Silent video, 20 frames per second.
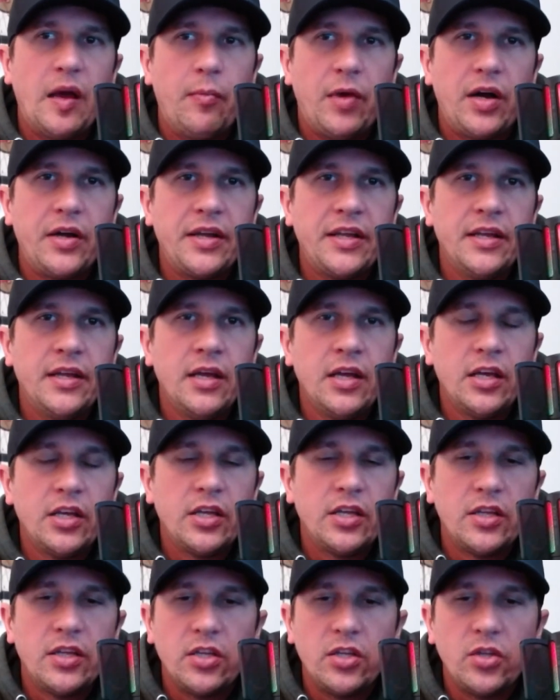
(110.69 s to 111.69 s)
money,
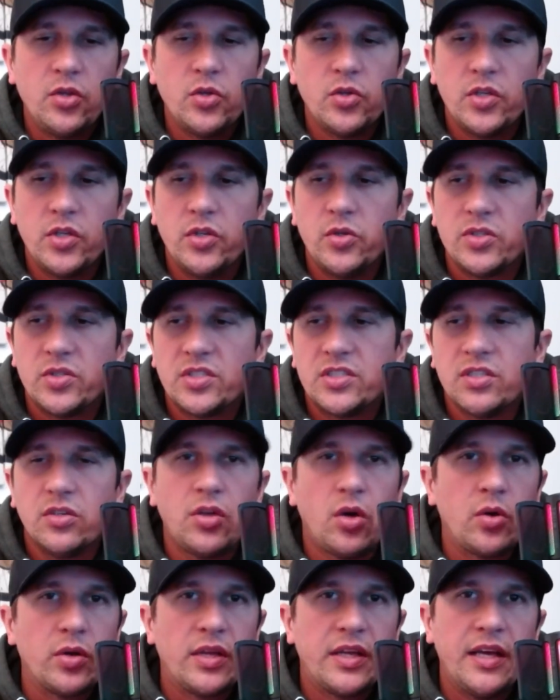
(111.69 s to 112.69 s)
you still
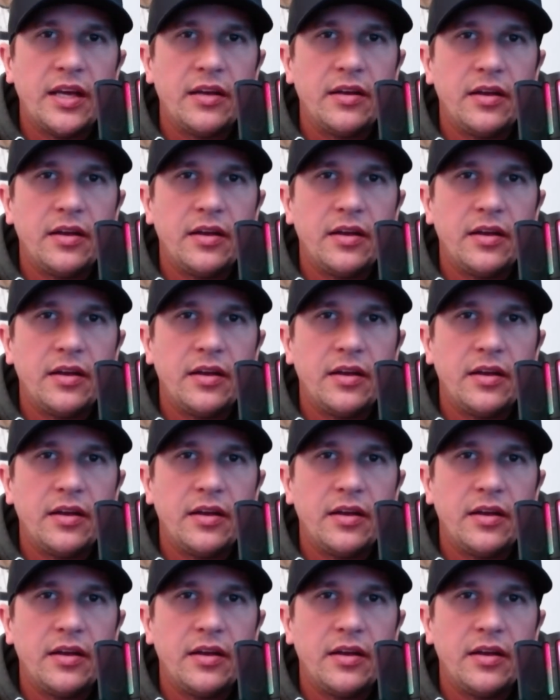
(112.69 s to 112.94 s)
don't get